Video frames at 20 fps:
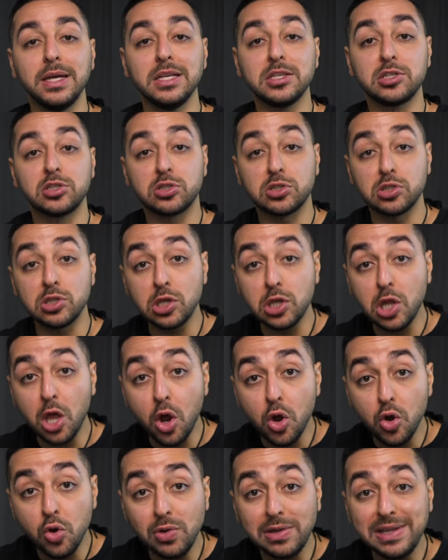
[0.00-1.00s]

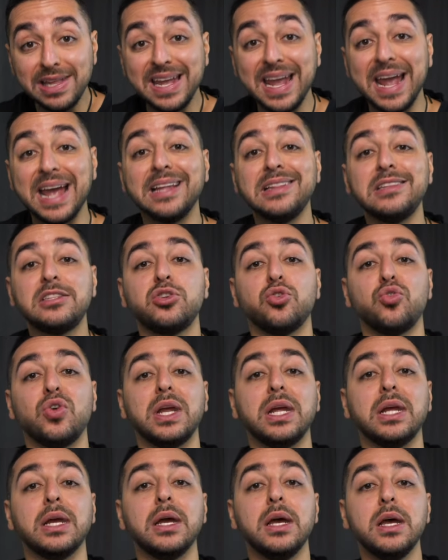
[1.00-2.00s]
slowly
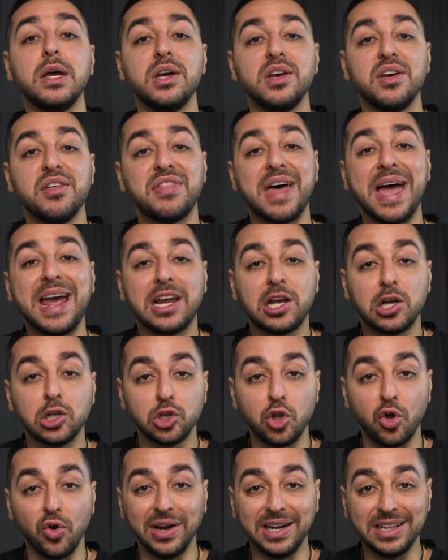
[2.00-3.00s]
entering that
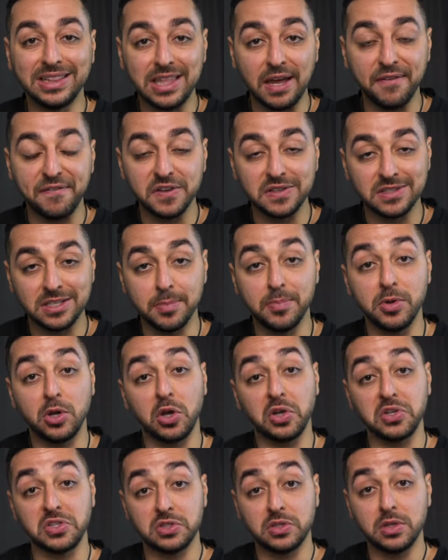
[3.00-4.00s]
caloric deficit
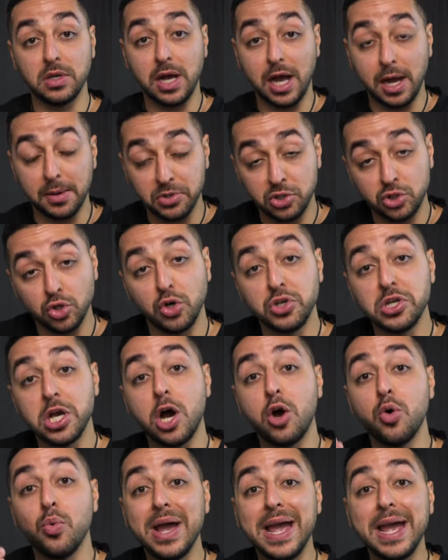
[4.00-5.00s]
because I'm sure
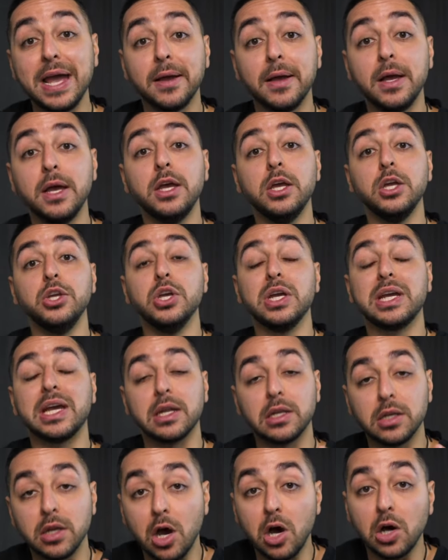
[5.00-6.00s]
you're aware you
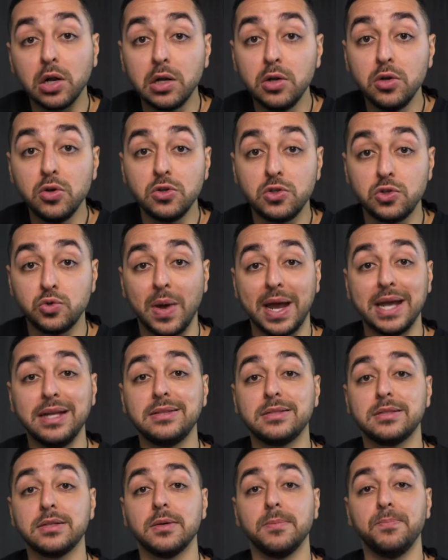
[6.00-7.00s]
cannot lose
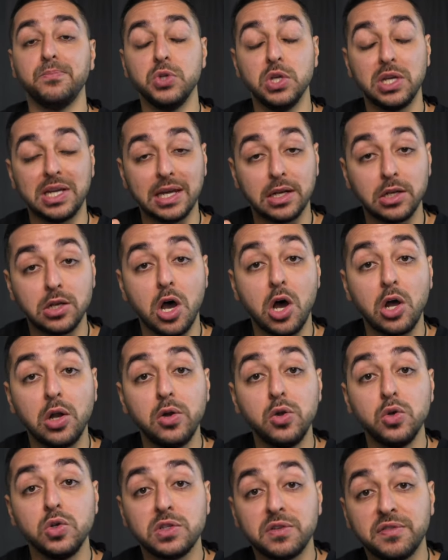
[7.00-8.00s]
weight, you cannot
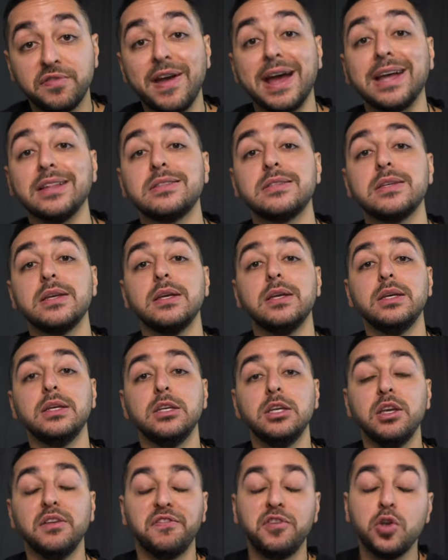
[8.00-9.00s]
lose fat
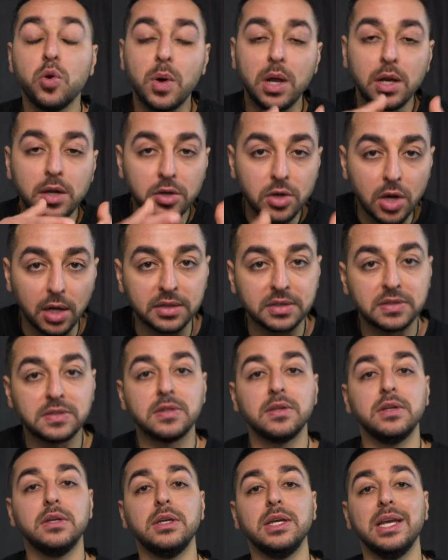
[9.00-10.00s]
if you are
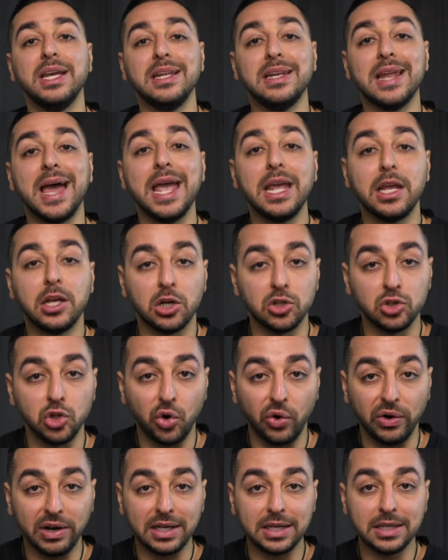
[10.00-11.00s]
not in a
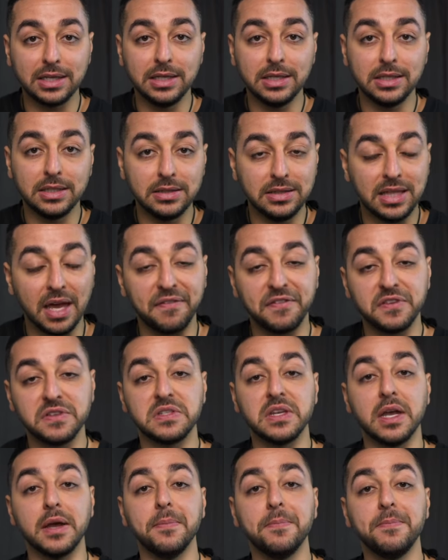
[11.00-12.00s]
caloric
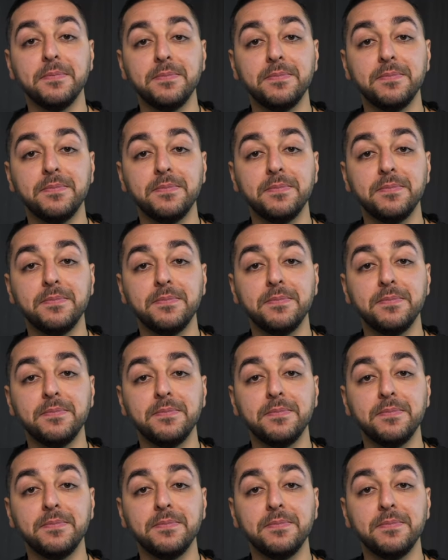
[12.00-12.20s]
deficit